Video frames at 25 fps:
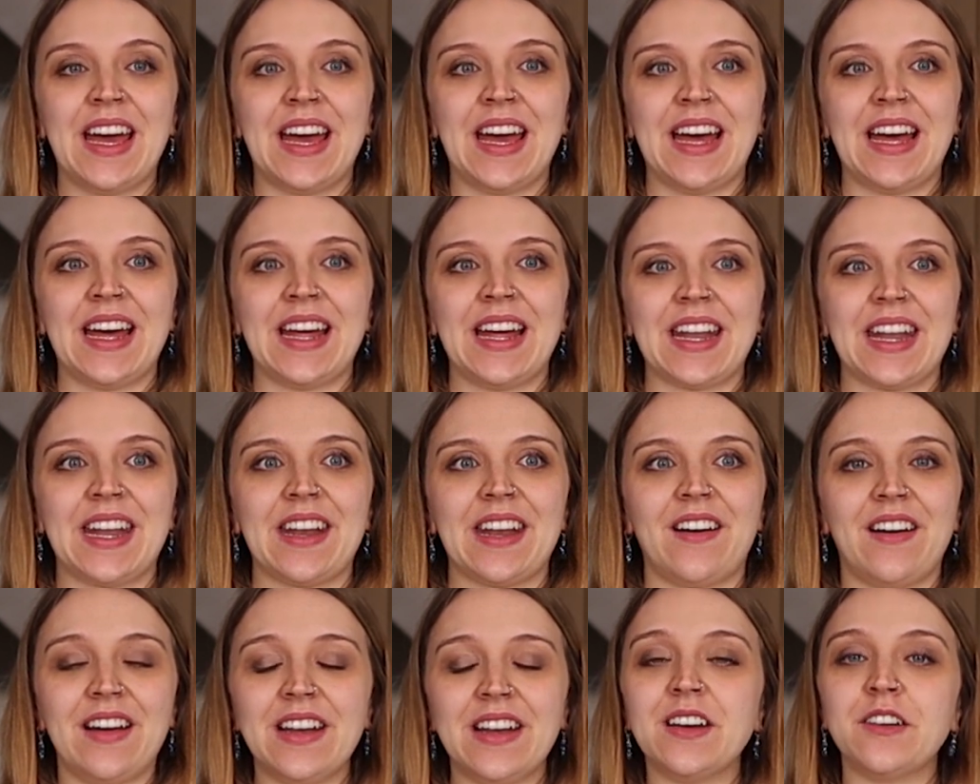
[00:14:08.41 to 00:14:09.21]
and
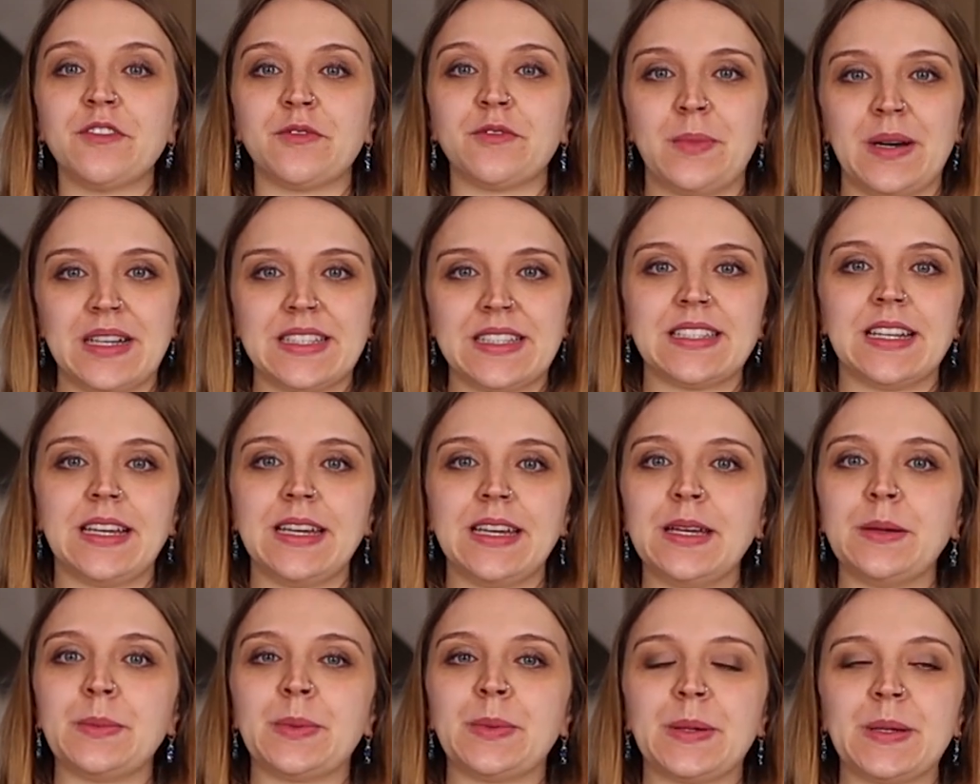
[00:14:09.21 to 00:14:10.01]
I love my
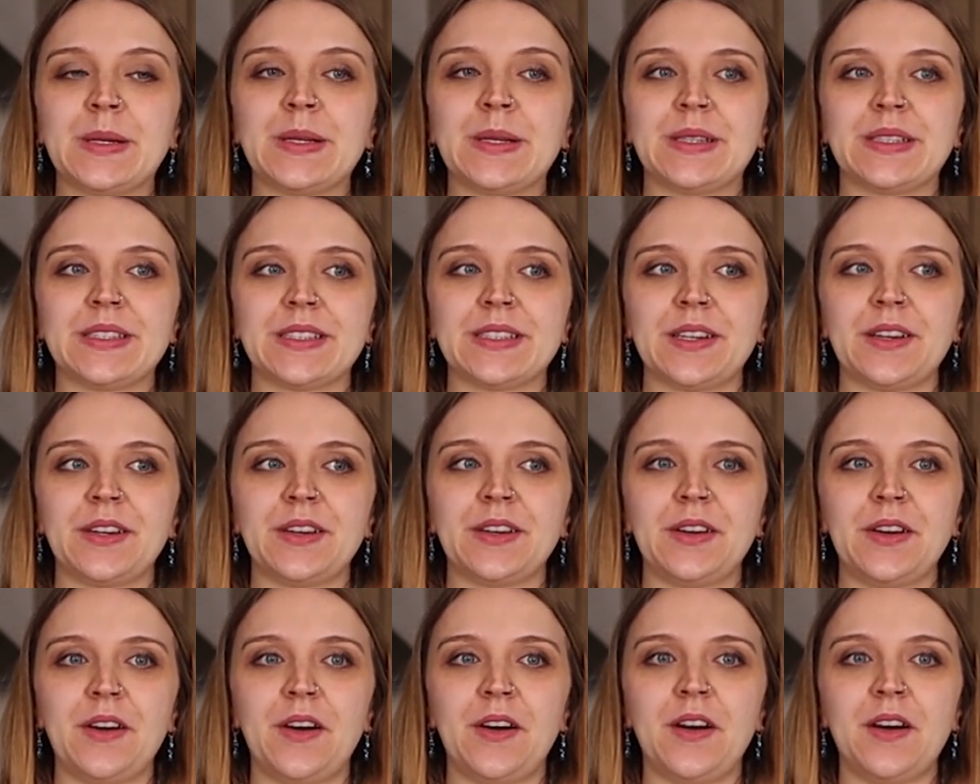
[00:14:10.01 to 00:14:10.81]
sleep,
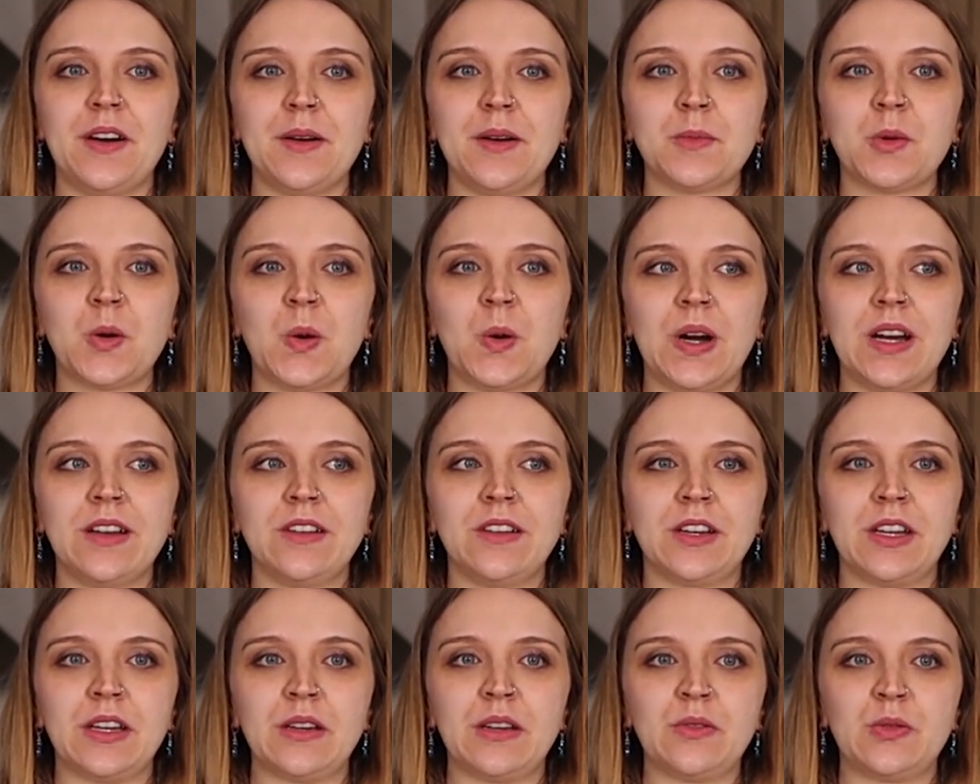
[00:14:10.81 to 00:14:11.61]
so I'm quite
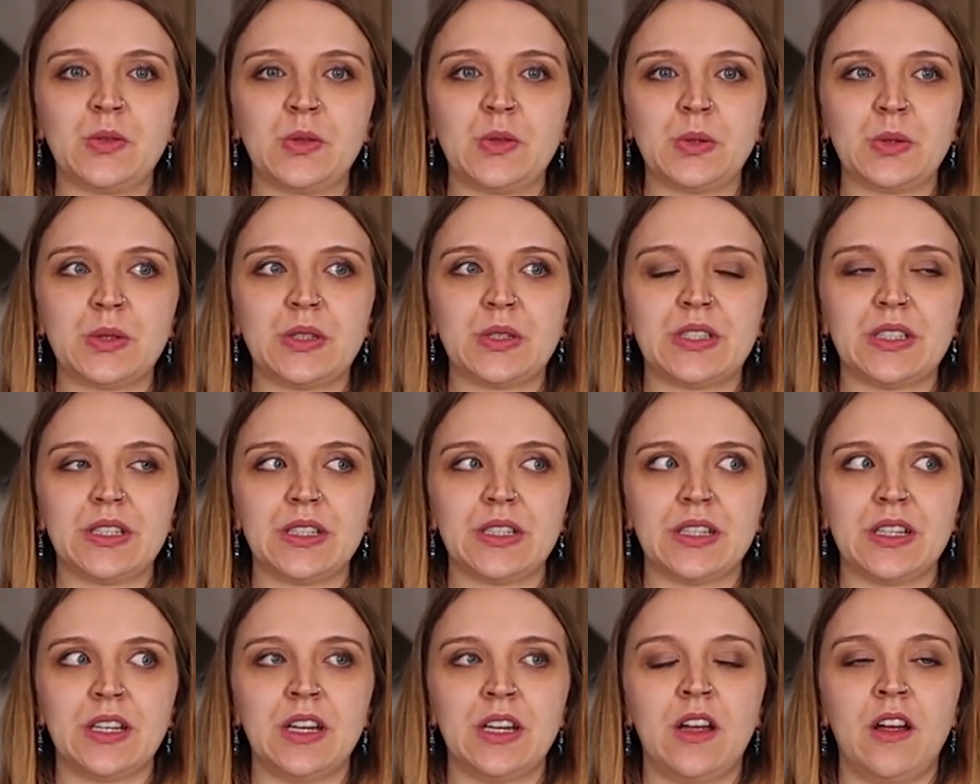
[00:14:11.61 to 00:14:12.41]
looking forward
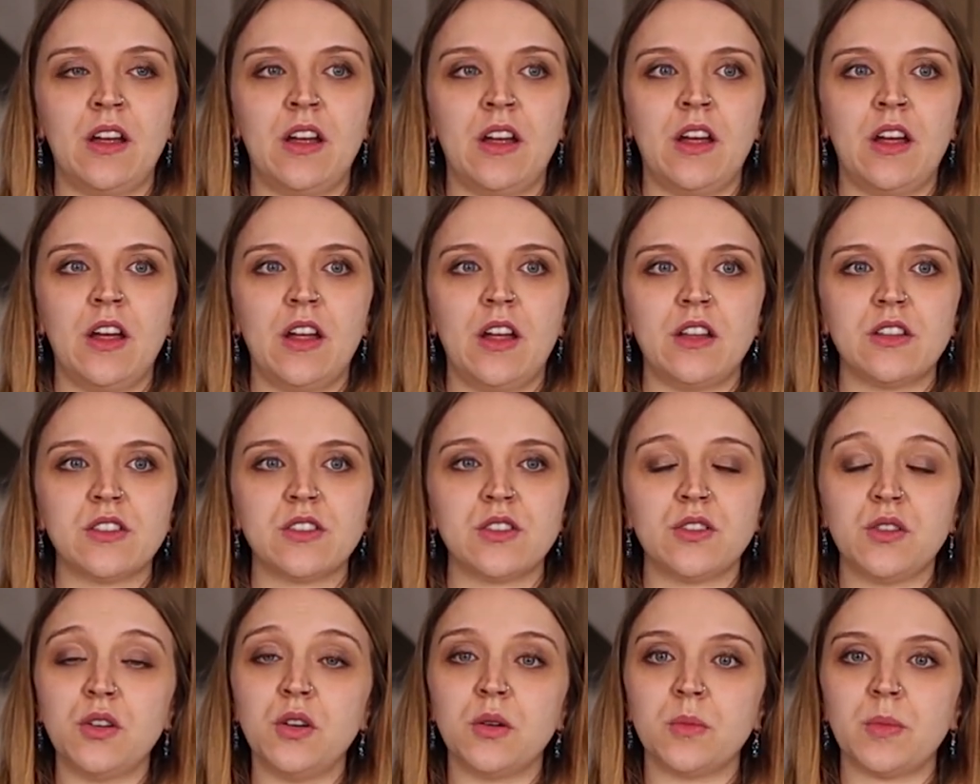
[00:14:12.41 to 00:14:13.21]
to
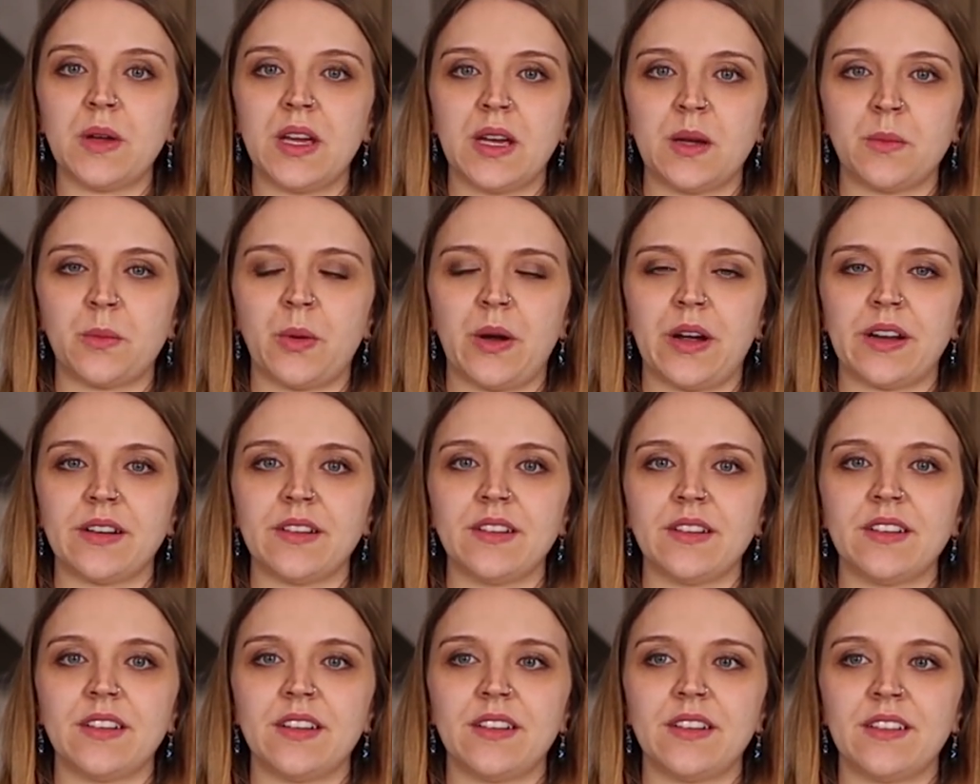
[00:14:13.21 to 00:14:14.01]
not being
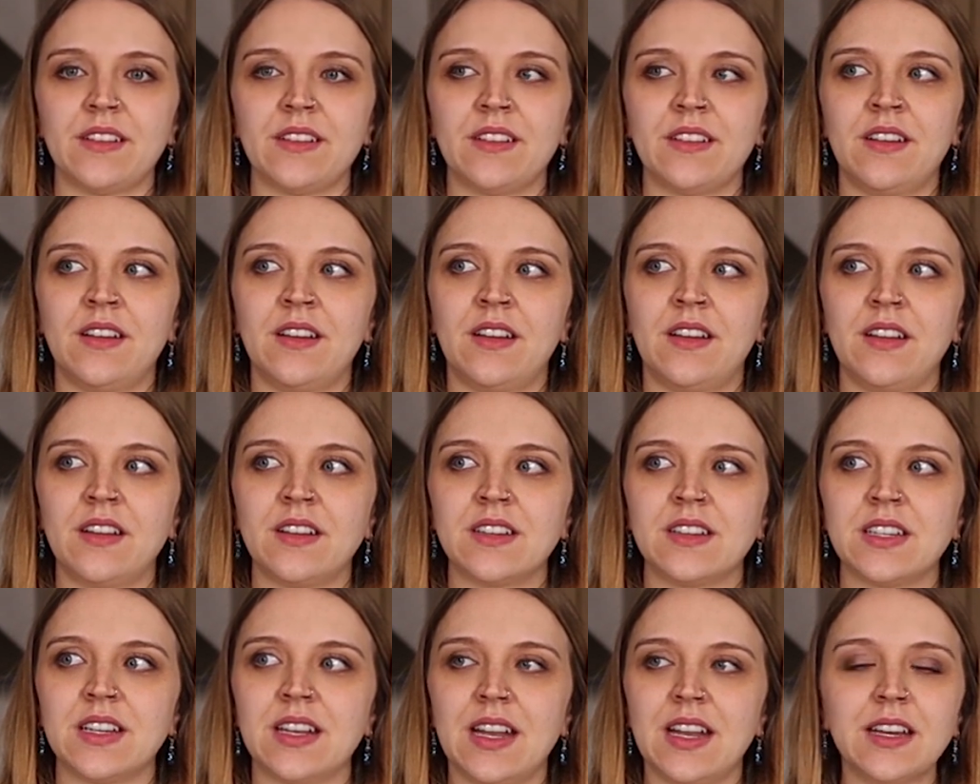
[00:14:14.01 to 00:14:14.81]
pregnant
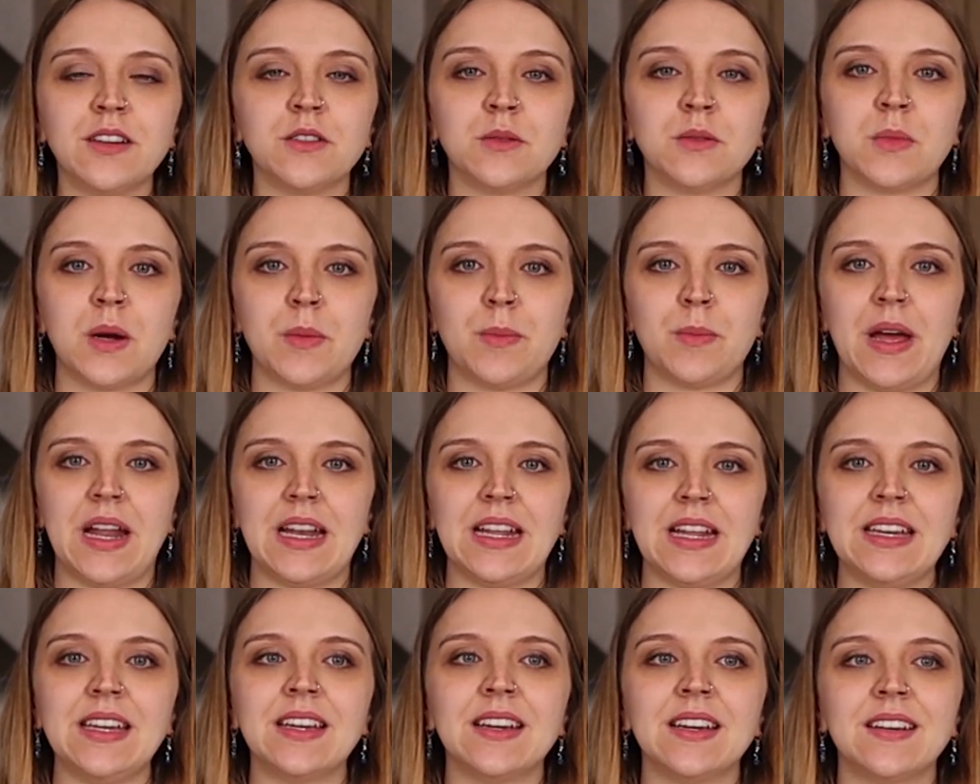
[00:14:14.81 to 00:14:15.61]
and to lay on my
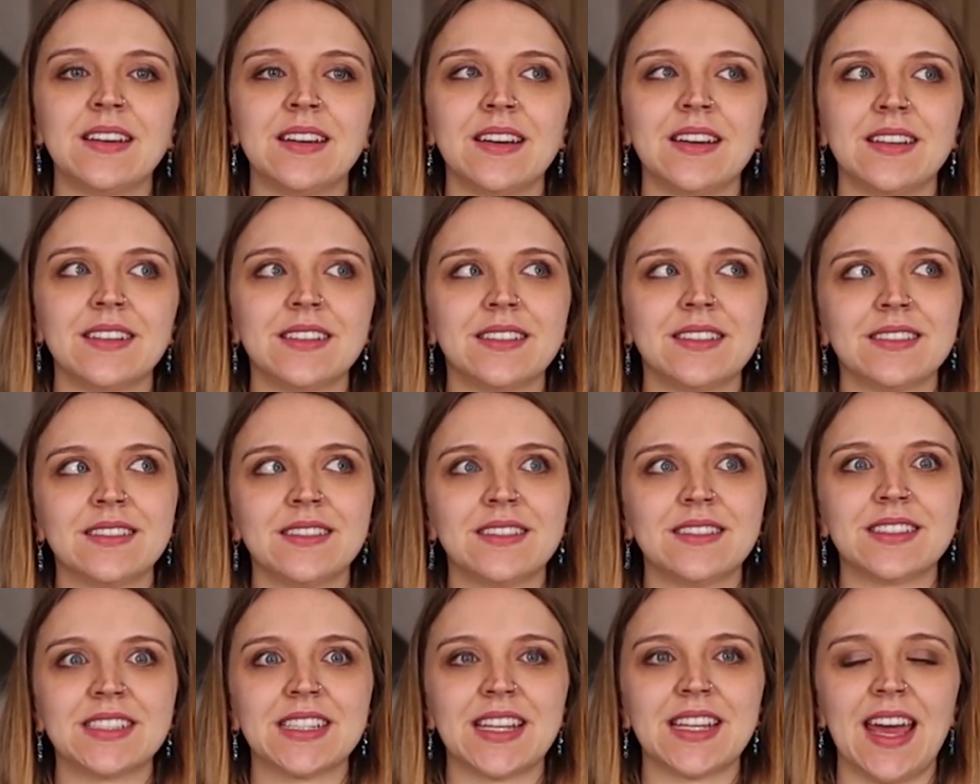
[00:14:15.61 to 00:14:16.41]
belly
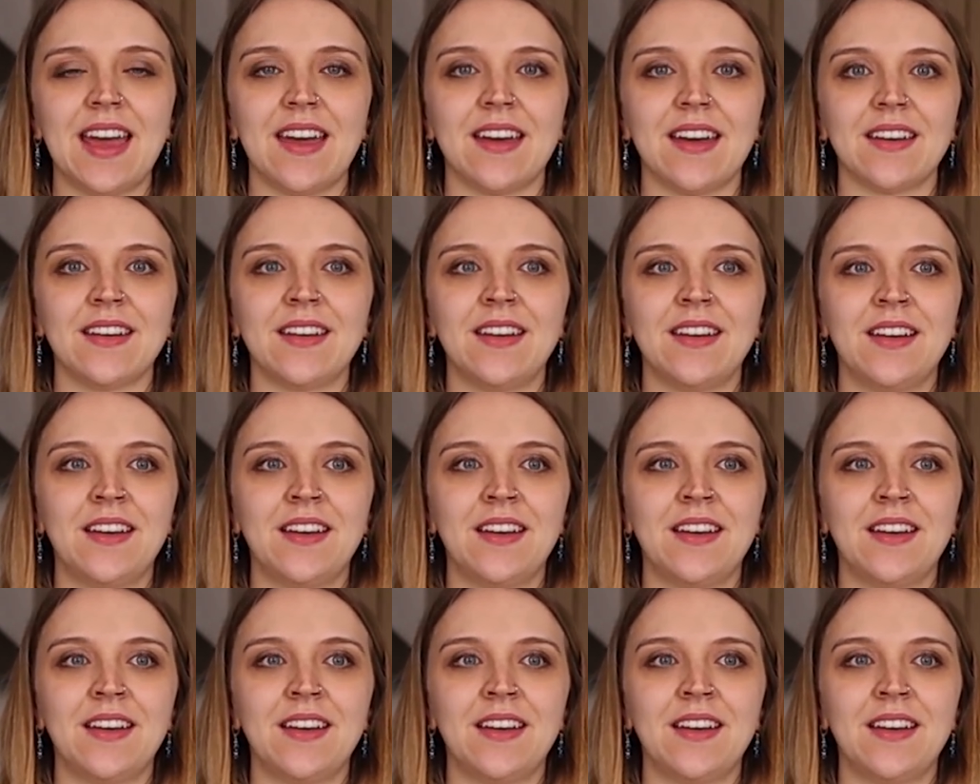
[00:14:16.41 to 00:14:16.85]
and to get